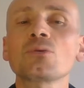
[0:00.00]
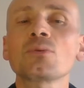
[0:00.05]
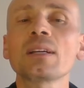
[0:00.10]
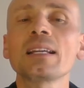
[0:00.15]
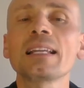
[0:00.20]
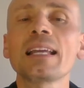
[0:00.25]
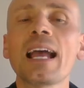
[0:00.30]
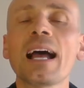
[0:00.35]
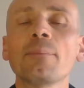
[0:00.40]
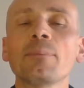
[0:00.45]

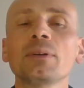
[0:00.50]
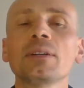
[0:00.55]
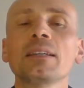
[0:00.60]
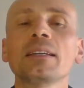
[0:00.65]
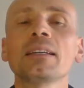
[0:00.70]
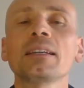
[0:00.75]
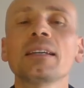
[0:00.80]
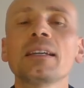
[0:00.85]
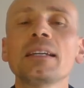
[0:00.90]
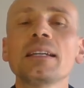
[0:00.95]
really
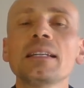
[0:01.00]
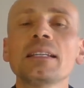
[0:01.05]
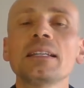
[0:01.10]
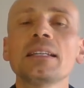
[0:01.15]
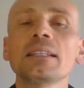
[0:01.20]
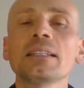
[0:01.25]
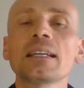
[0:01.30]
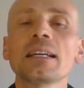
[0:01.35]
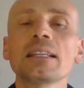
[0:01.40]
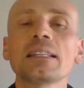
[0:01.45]
happening in
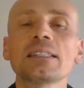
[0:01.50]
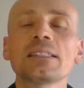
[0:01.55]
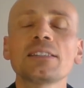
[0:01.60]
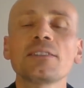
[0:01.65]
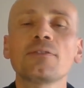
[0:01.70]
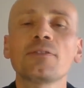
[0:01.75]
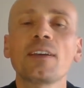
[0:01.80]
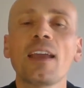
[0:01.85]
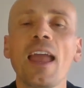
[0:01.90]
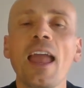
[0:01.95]

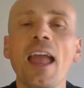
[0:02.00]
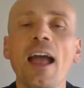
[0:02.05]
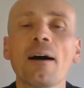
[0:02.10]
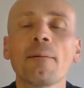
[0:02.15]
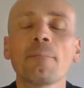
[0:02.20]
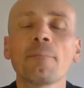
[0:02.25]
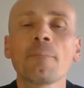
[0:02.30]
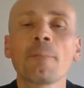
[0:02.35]
intensive care.